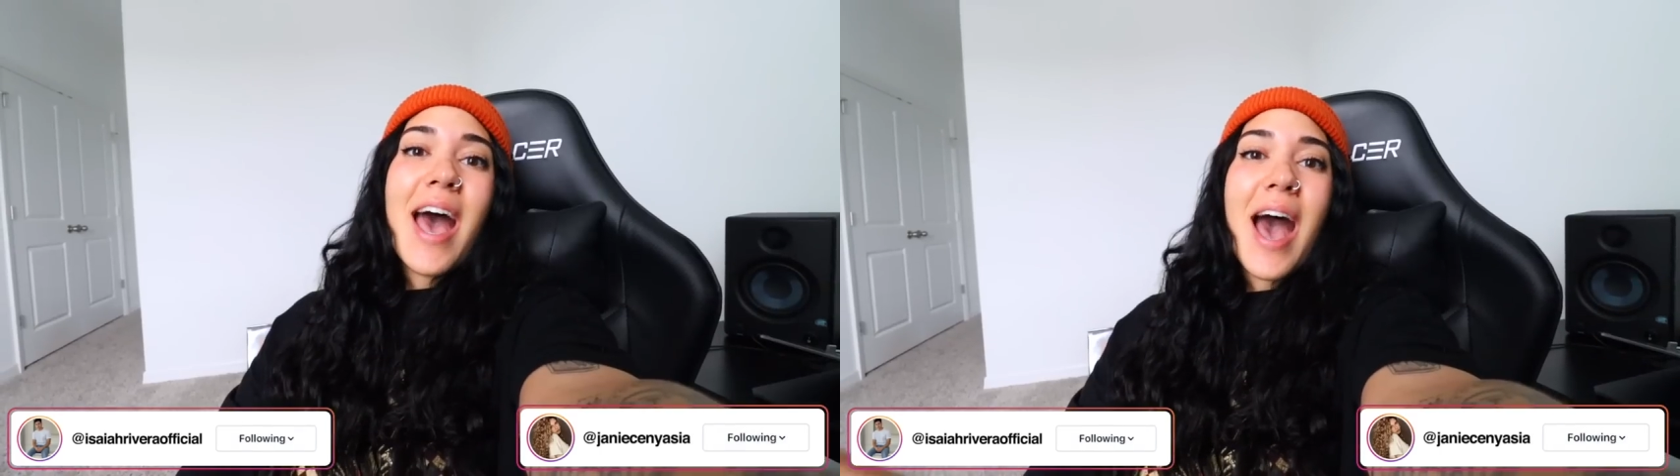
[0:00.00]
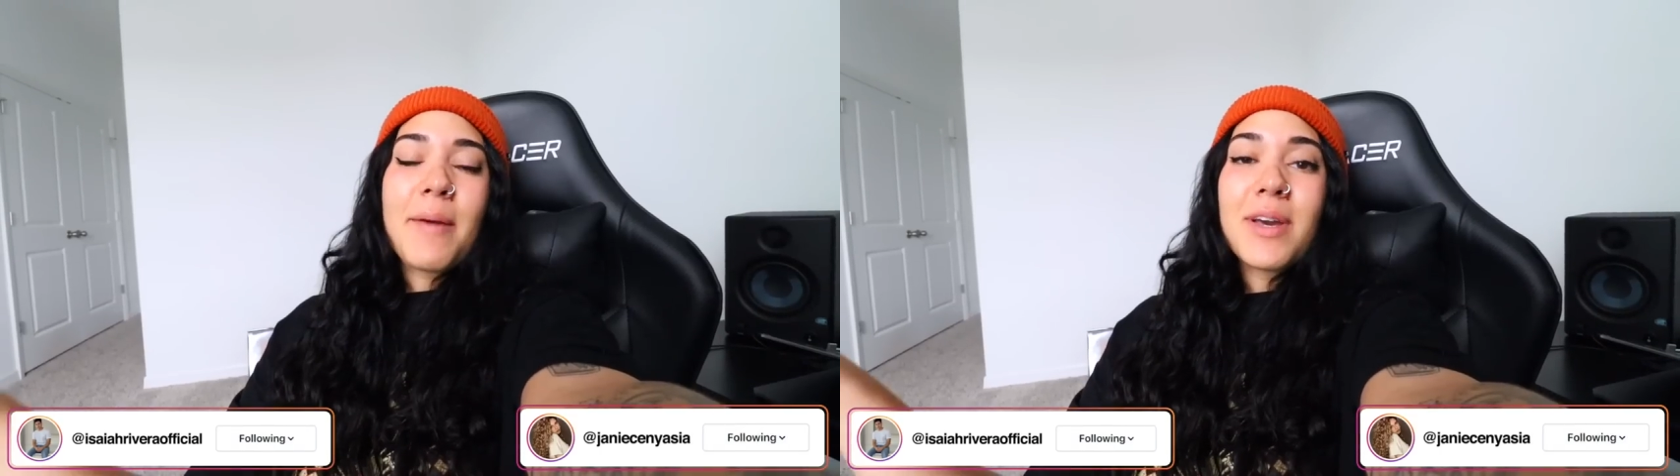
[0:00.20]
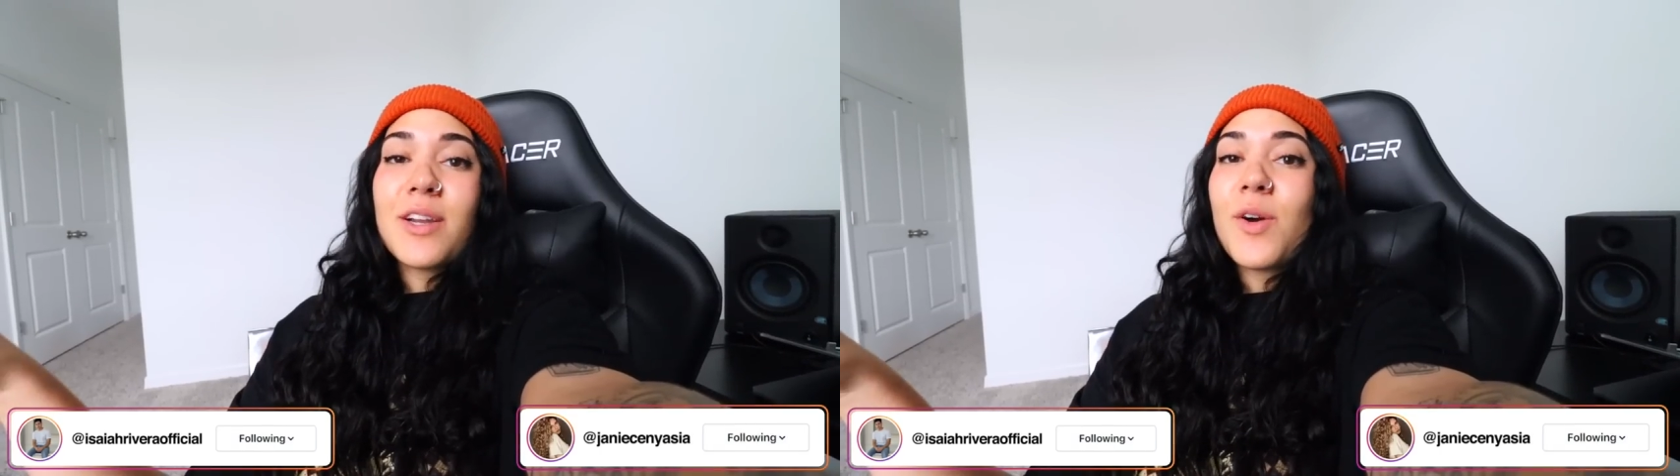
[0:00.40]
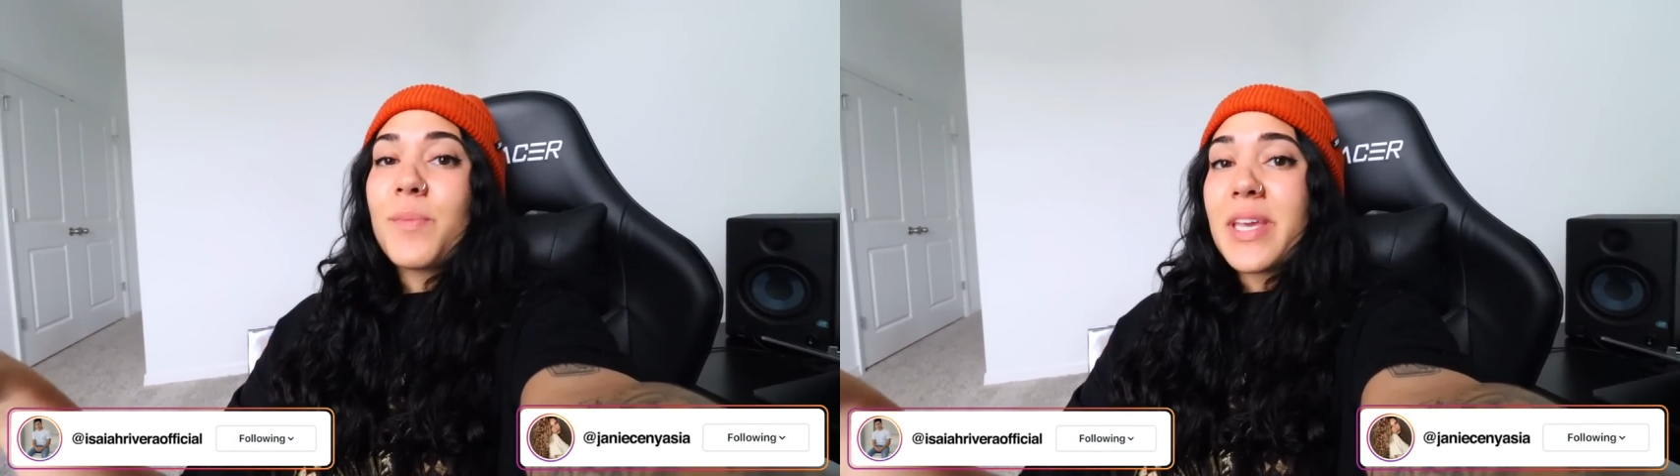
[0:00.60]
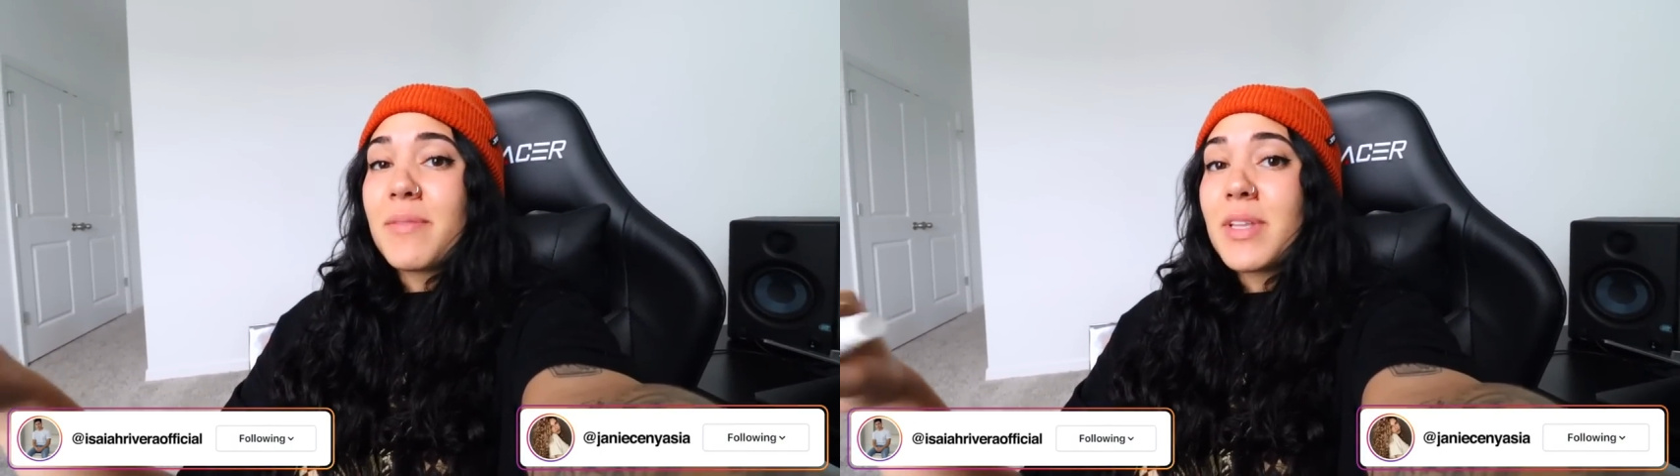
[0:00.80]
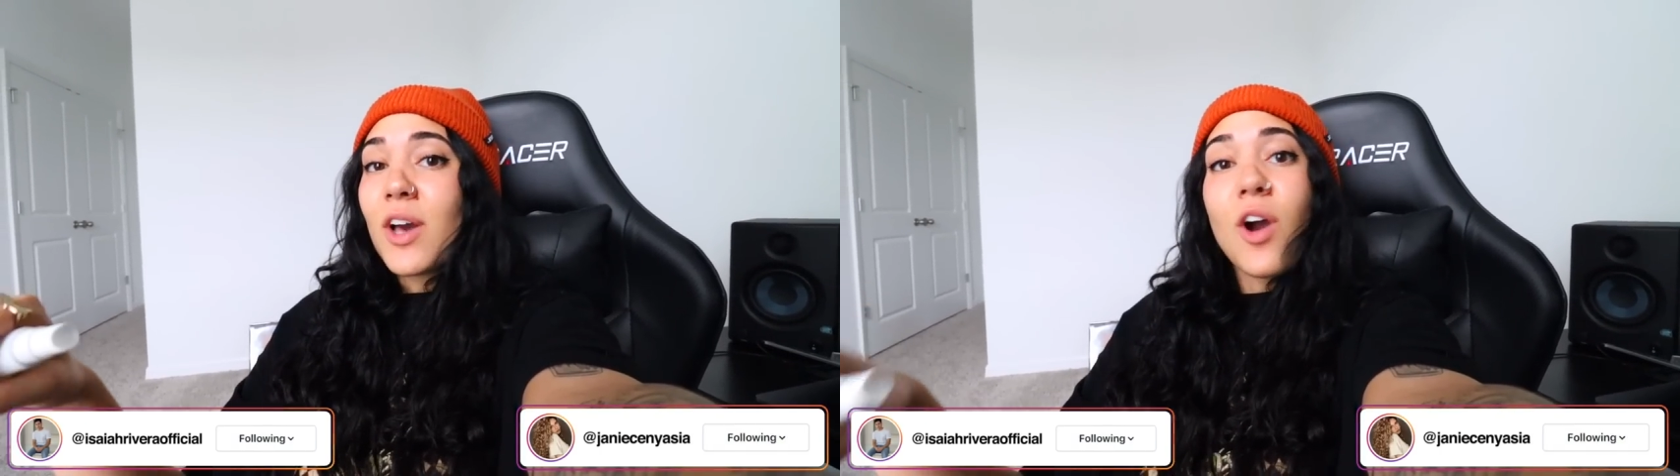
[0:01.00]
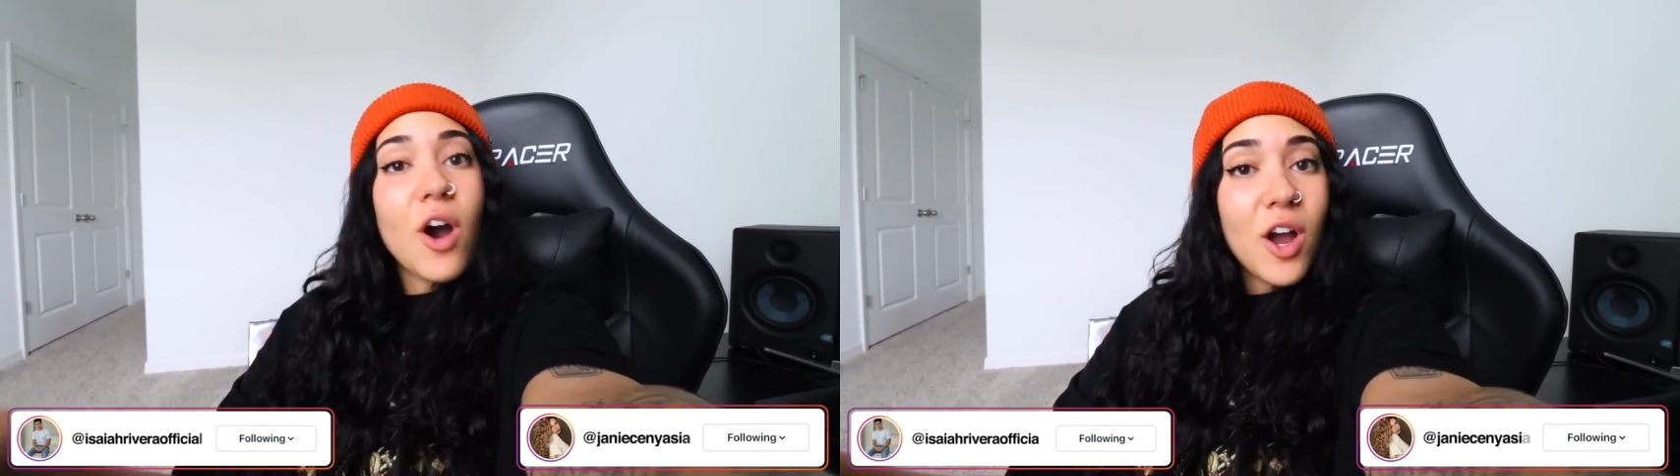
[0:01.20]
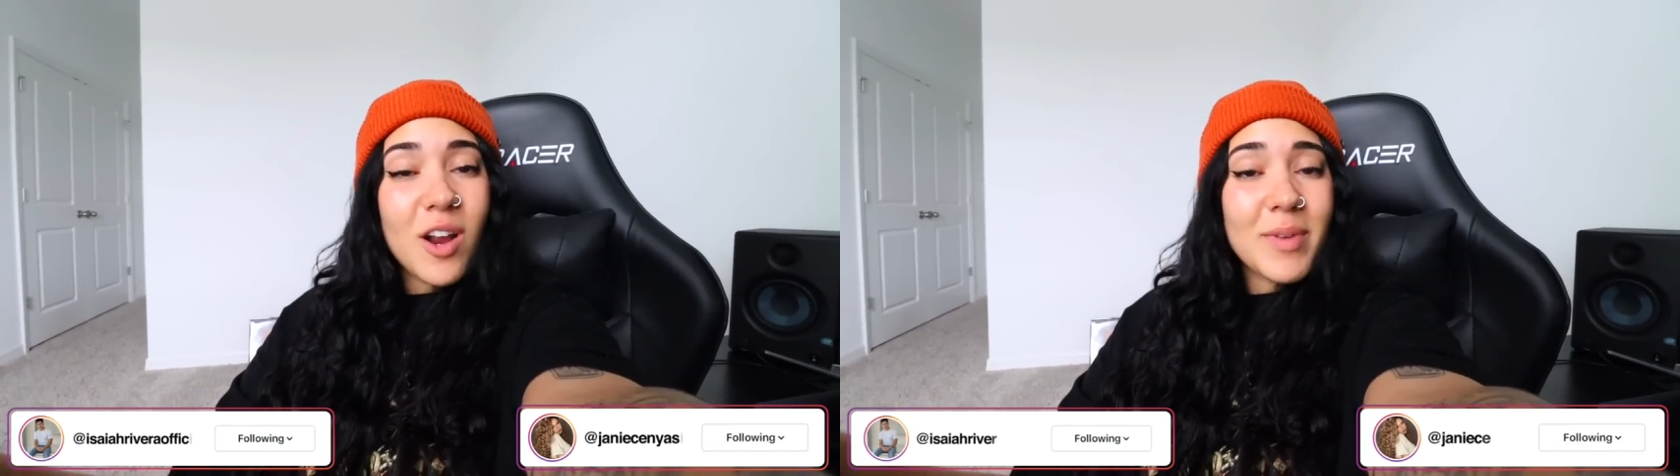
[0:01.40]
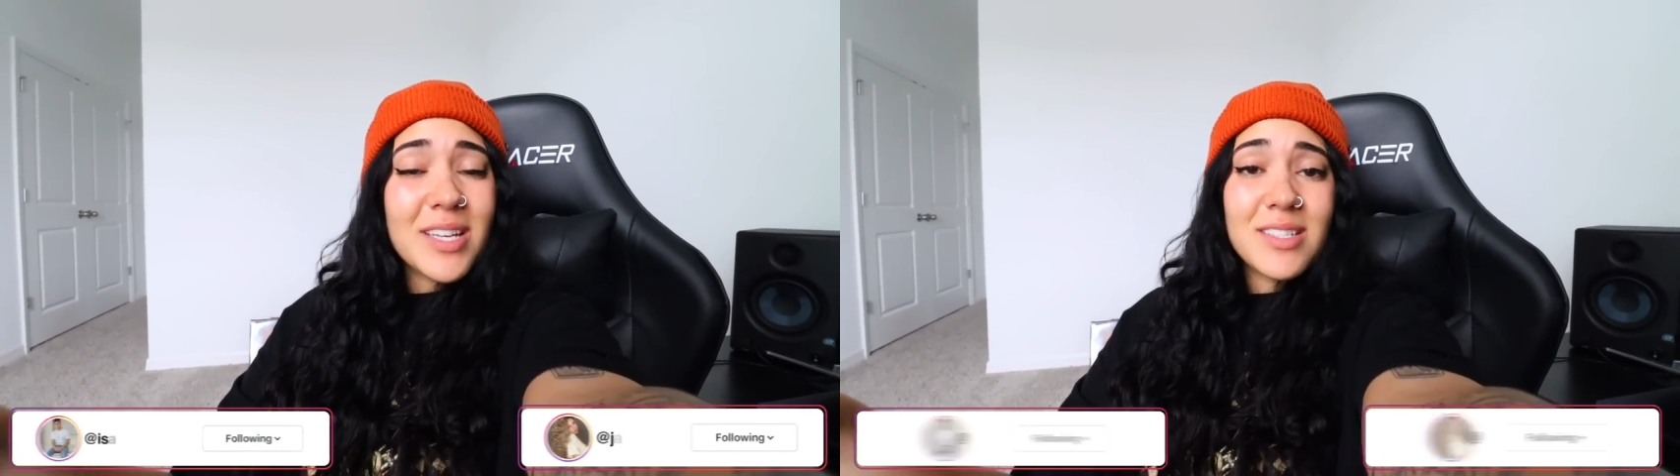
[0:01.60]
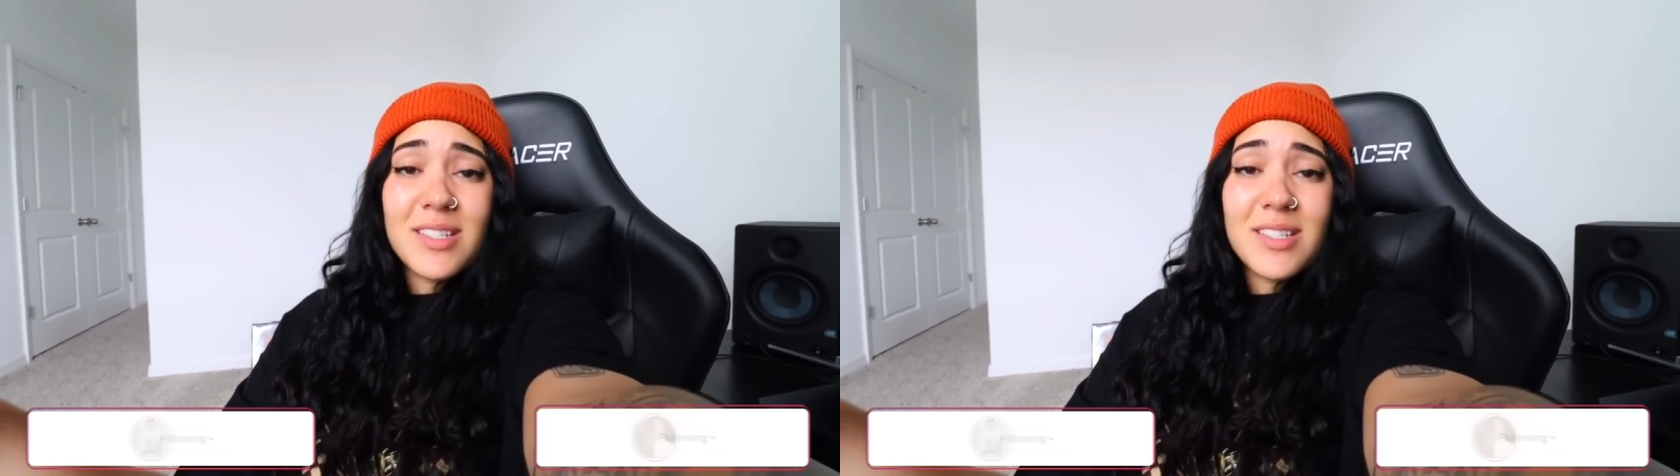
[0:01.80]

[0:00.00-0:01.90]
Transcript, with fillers: I'm gonna go meet him in the car because